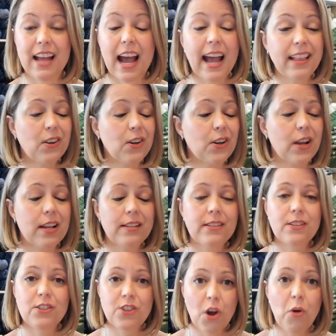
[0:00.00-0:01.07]
I learn
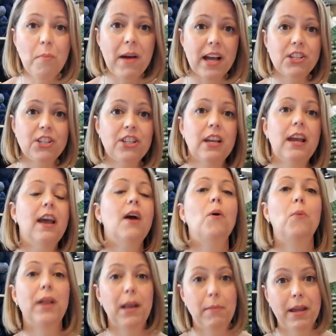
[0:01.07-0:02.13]
so much
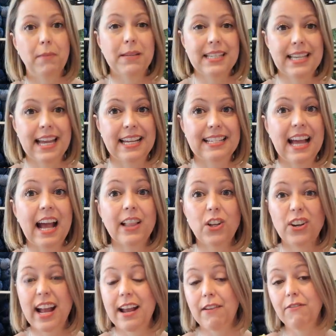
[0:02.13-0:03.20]
when I make mistakes. I
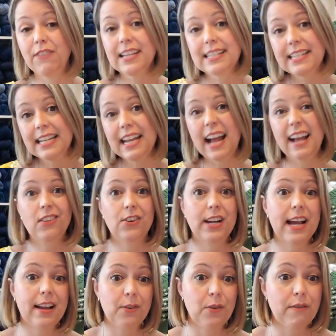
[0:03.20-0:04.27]
learn how to fix it. I learn
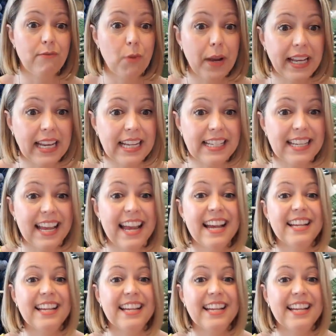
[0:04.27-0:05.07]
how to avoid it.